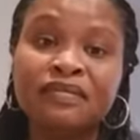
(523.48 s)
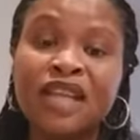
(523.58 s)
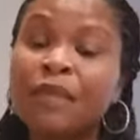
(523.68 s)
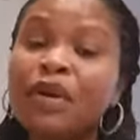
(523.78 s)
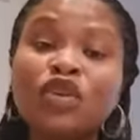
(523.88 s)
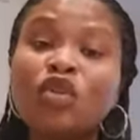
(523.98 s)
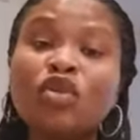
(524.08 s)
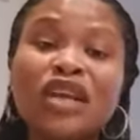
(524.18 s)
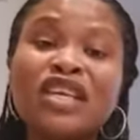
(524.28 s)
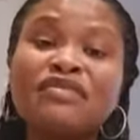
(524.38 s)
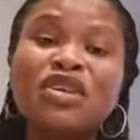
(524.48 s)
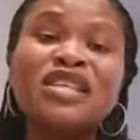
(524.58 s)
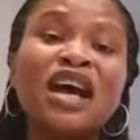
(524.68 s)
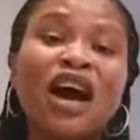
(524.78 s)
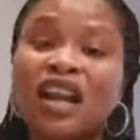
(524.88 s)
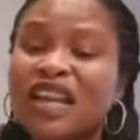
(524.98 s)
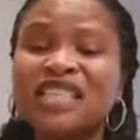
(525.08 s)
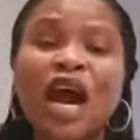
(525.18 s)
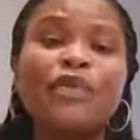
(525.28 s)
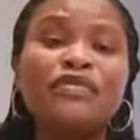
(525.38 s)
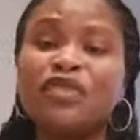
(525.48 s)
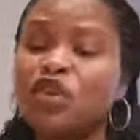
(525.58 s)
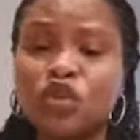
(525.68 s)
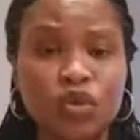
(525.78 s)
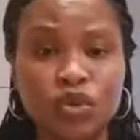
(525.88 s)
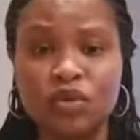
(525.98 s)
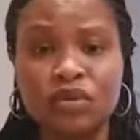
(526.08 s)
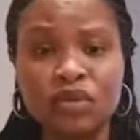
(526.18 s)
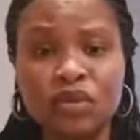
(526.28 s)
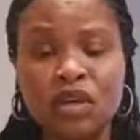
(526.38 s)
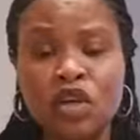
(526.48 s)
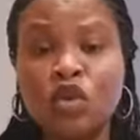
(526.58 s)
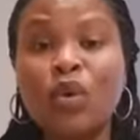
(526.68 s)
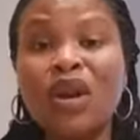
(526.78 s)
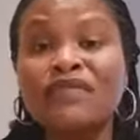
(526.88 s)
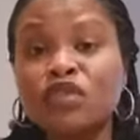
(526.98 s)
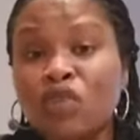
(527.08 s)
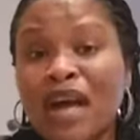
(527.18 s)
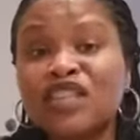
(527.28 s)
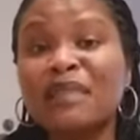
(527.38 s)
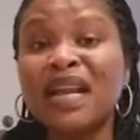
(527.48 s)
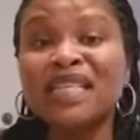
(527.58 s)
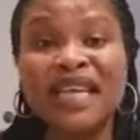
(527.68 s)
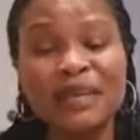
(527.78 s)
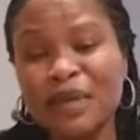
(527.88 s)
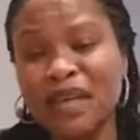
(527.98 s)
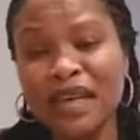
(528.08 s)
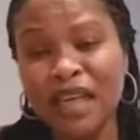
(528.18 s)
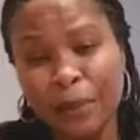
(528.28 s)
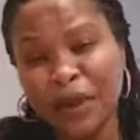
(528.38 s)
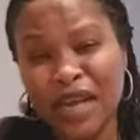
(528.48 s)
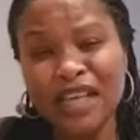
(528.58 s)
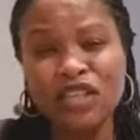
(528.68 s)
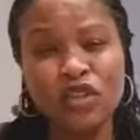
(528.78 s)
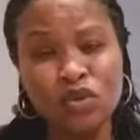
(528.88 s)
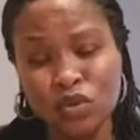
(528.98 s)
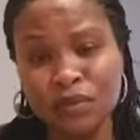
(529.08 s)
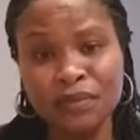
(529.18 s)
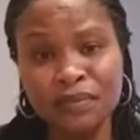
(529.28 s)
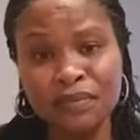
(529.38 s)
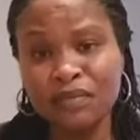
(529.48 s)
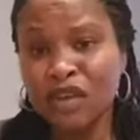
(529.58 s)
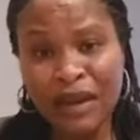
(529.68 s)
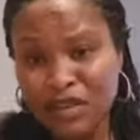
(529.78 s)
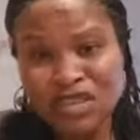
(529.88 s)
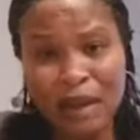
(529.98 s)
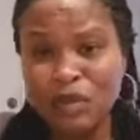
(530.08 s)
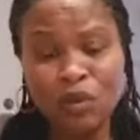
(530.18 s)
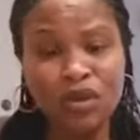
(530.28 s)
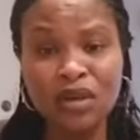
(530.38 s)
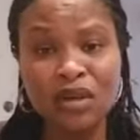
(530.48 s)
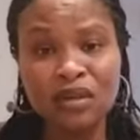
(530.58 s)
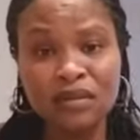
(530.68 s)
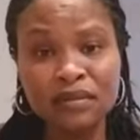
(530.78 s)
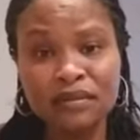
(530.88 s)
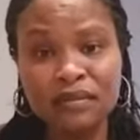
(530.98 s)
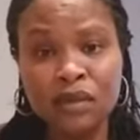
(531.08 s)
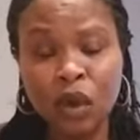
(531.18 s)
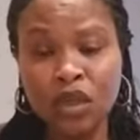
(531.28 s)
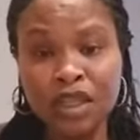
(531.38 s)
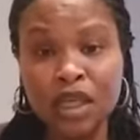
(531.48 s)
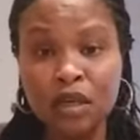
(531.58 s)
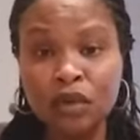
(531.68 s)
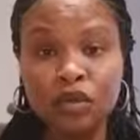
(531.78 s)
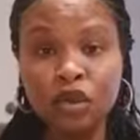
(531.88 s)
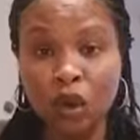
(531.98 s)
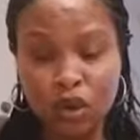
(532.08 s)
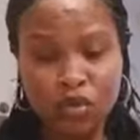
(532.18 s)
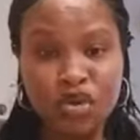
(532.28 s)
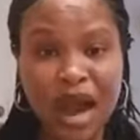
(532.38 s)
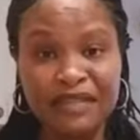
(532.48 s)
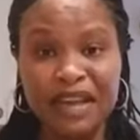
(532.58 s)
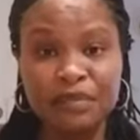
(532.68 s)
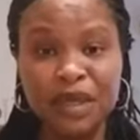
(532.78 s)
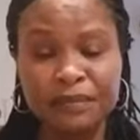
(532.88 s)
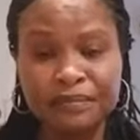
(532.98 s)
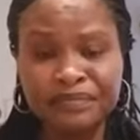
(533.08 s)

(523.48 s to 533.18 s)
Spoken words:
but you don't know the evil in their heart unless God revealed it to you. So what if you are somebody's enemy and they're praying against you? Have you stopped to wonder? Or you think you don't know who have enemy?